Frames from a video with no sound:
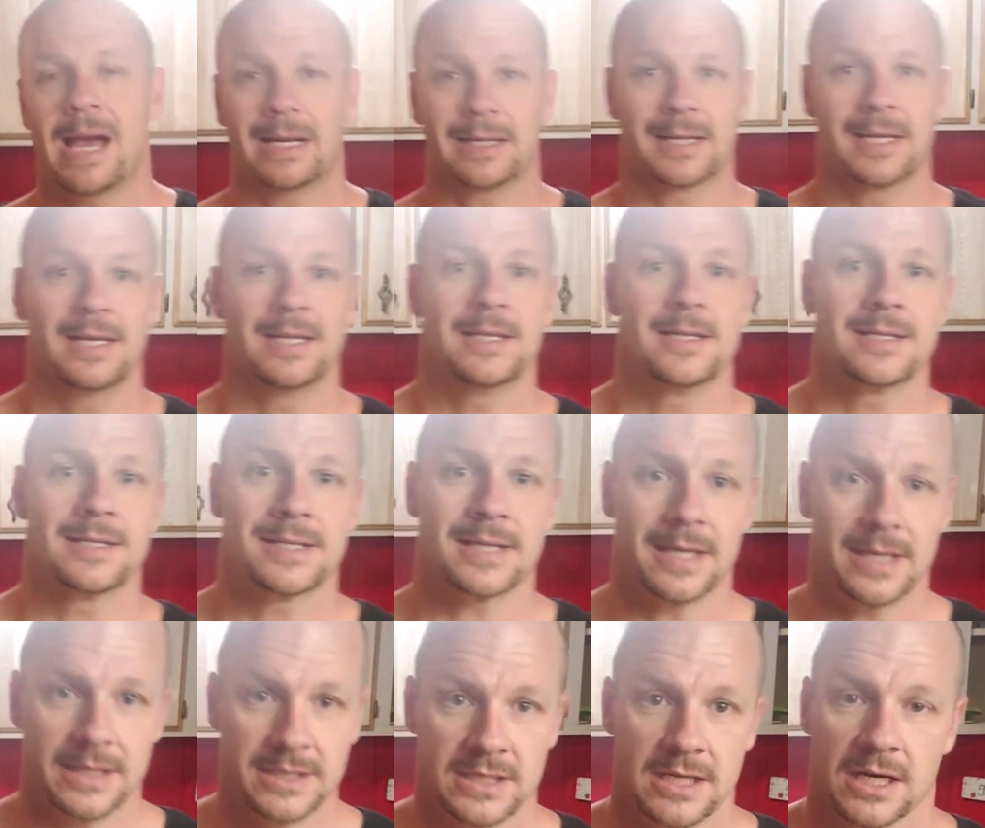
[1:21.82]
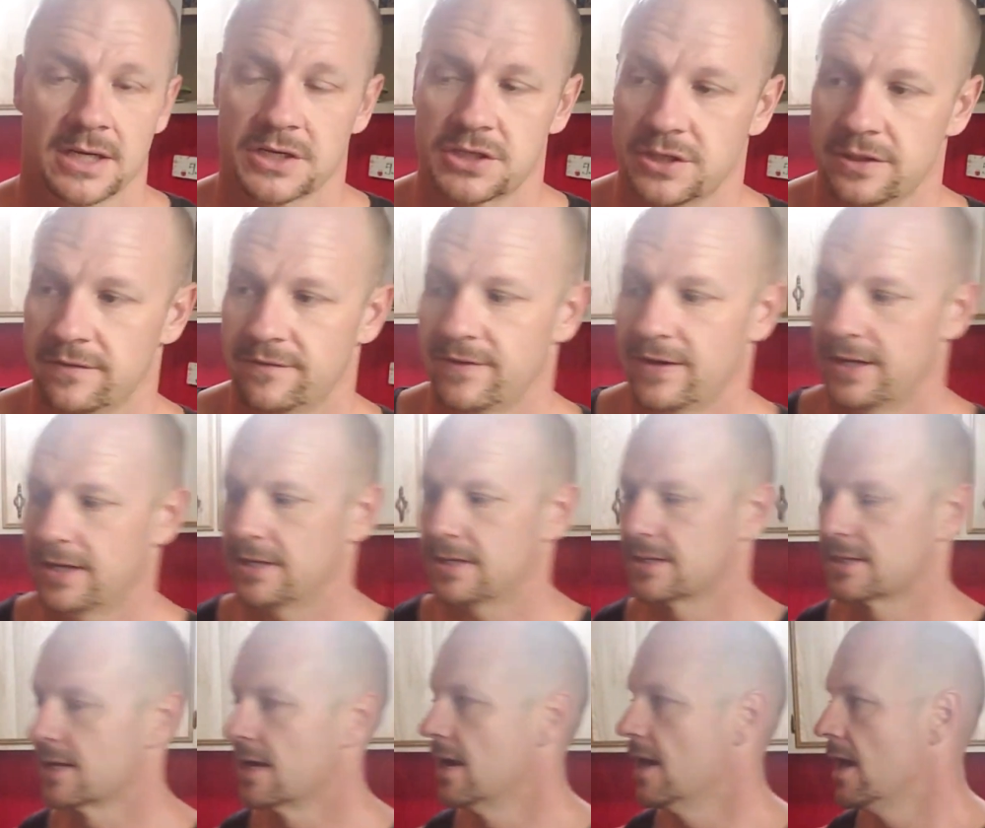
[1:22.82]
Atkins induction
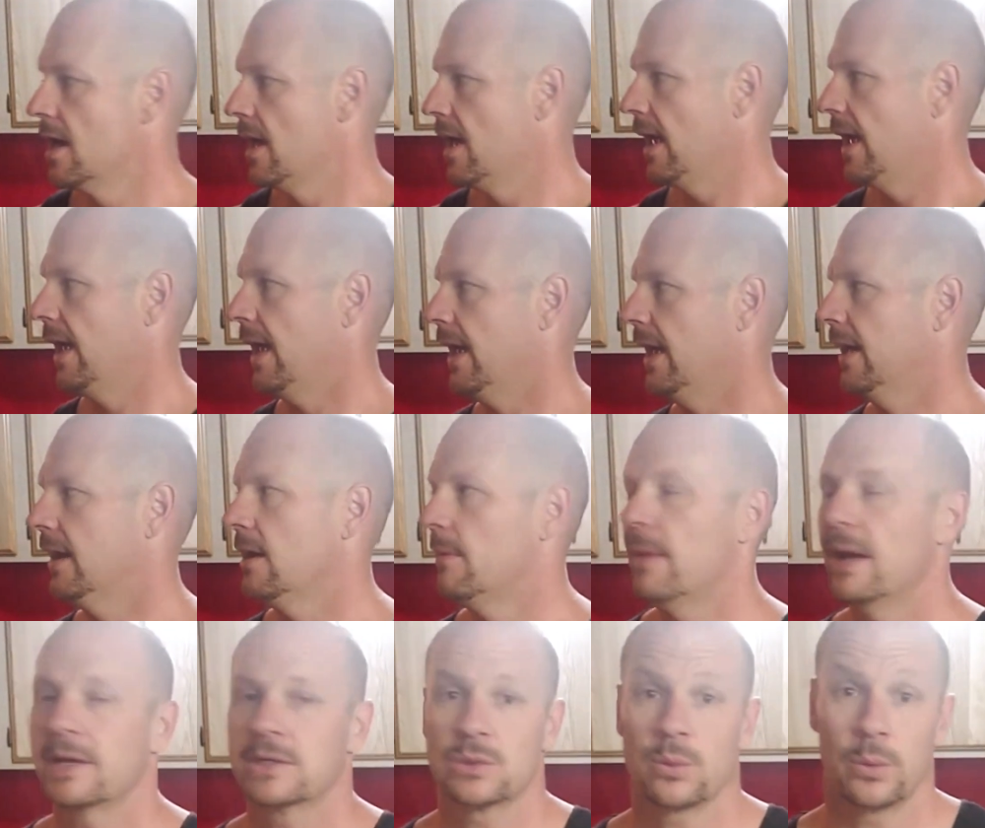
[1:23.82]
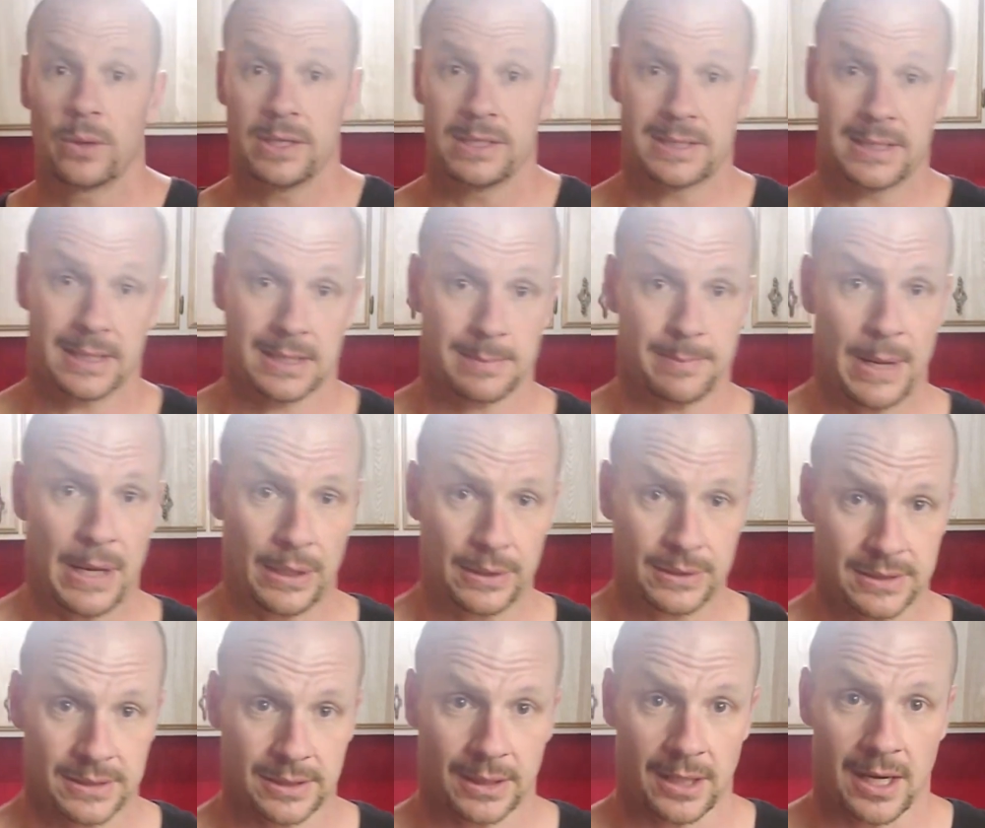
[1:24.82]
phase, and I'm at 26
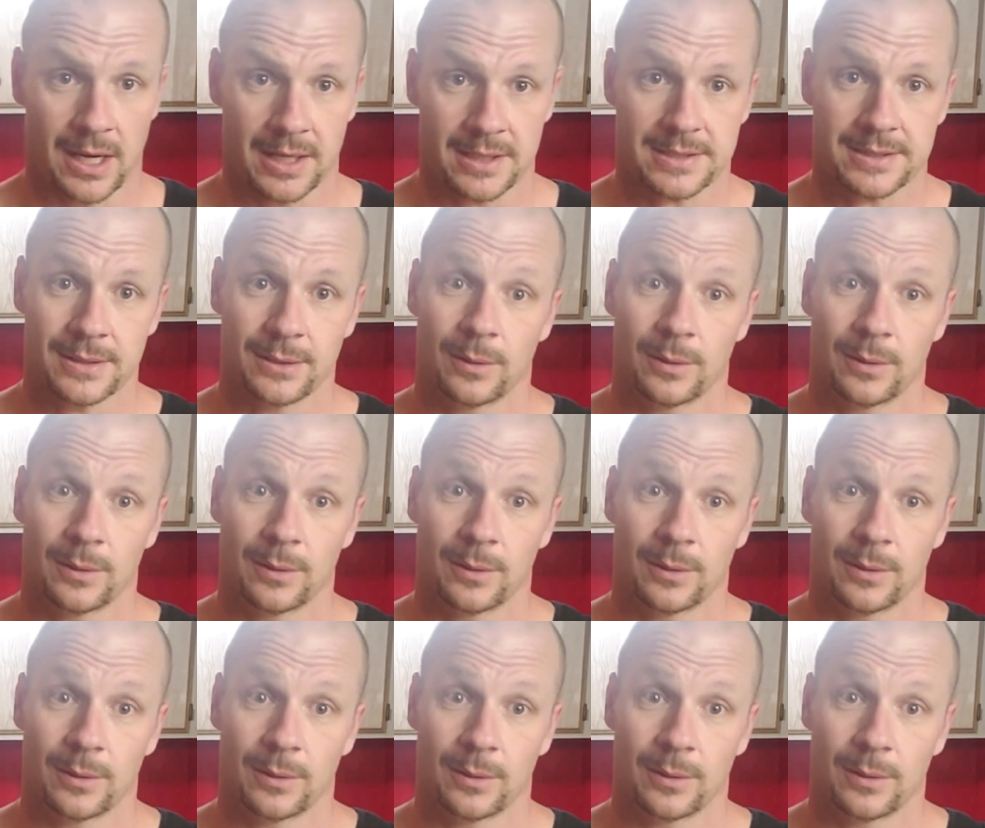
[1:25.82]
pounds lost.